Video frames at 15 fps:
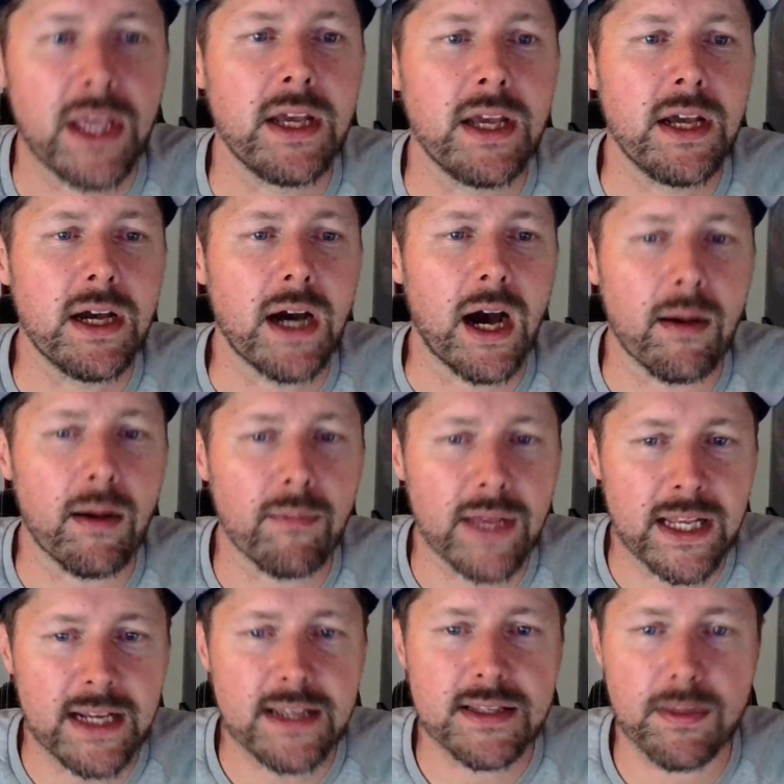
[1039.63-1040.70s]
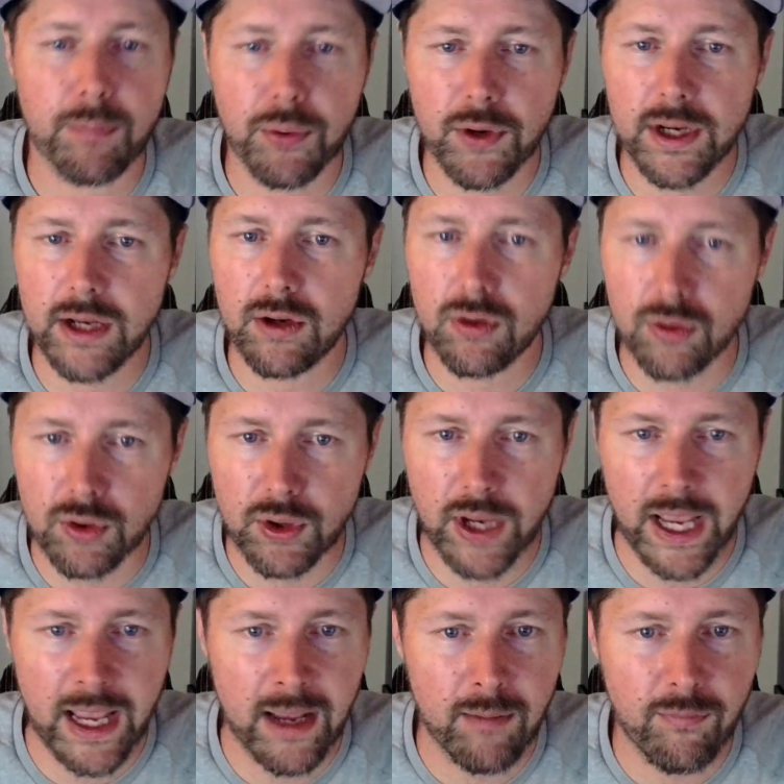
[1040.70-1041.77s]
It is a pretty cool
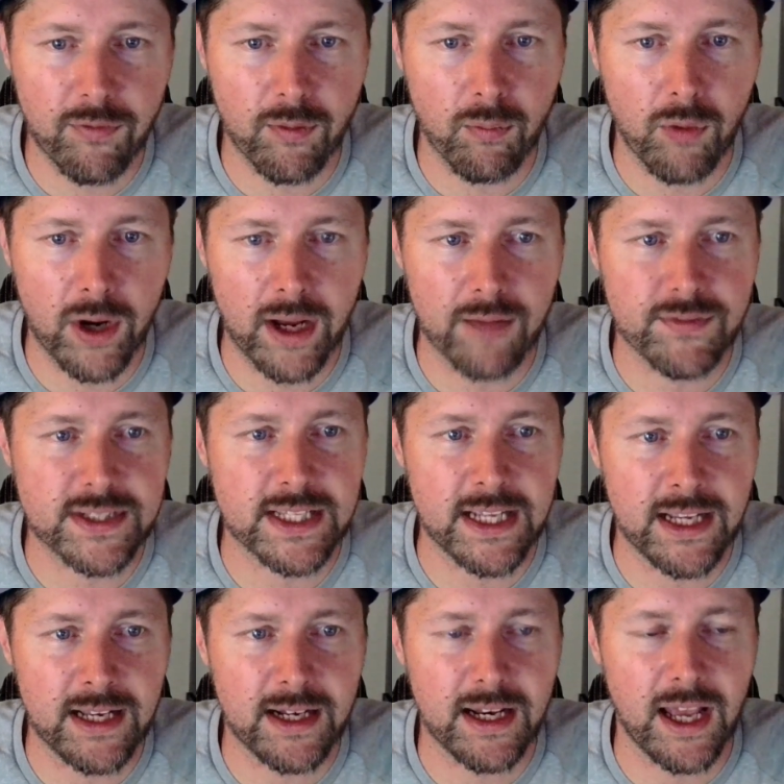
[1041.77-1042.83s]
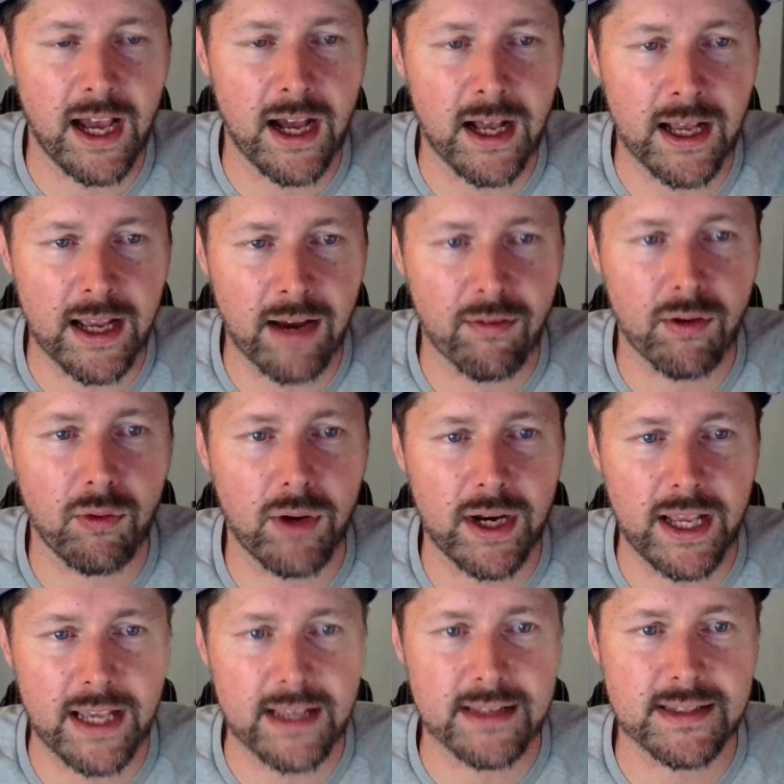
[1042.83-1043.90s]
game from what I've seen. Everyone
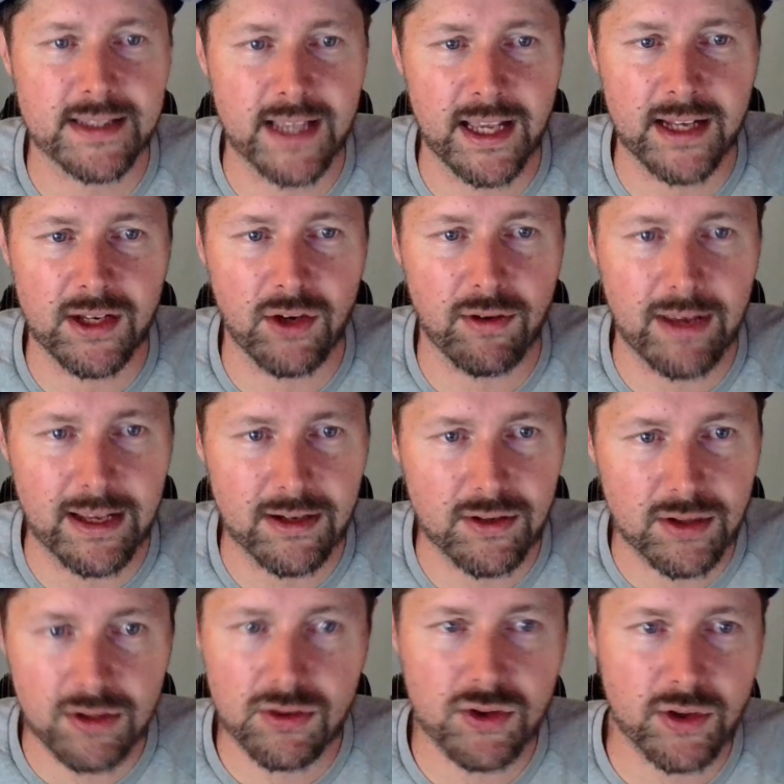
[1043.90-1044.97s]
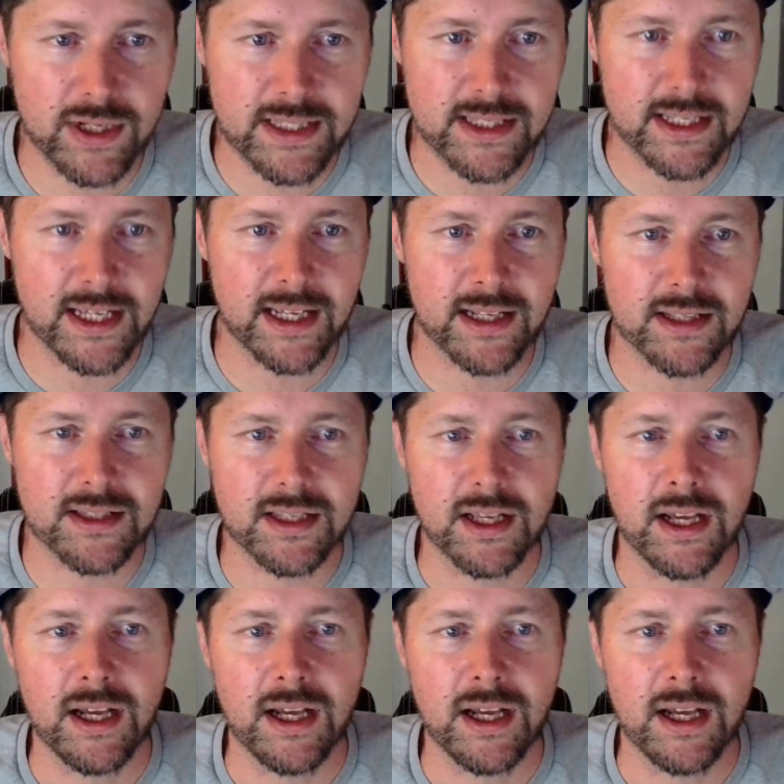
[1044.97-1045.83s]
has said you get 2 joysticks.